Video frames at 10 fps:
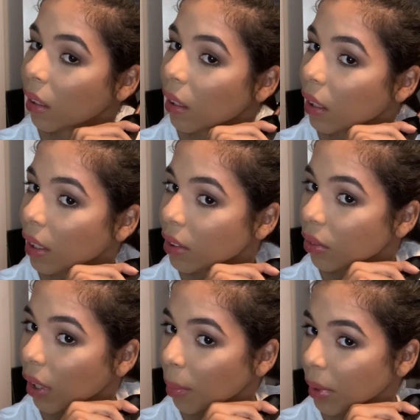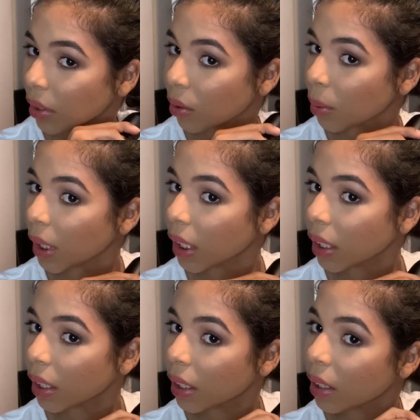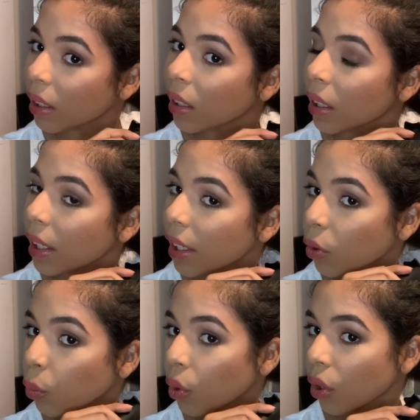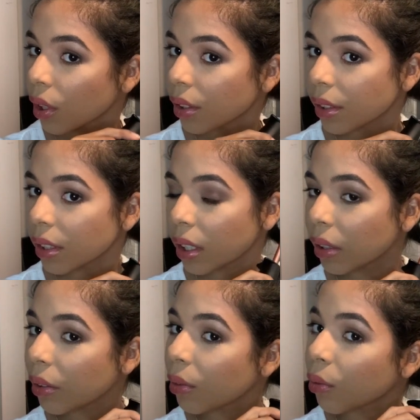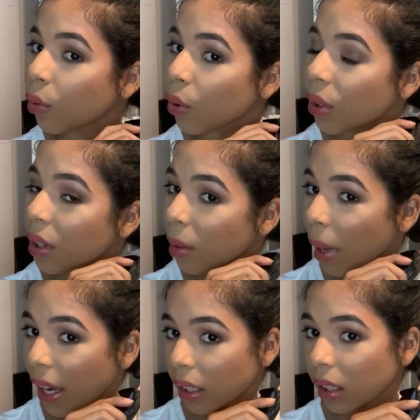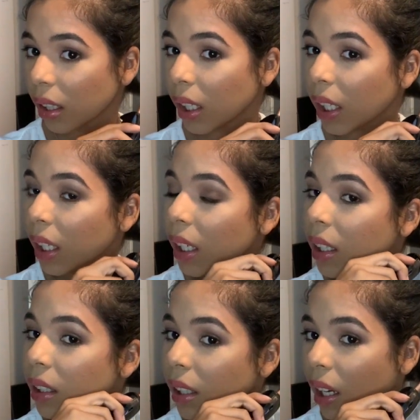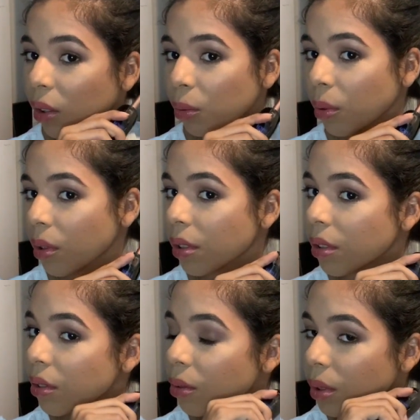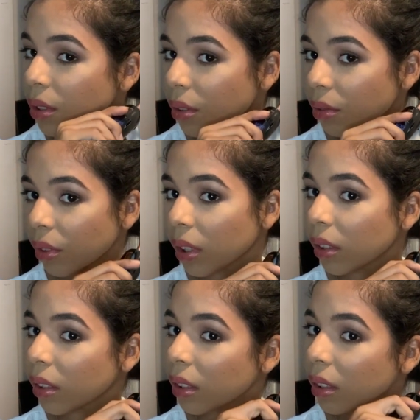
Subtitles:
I like to wrap this way, inwards for the back and outwards towards the front.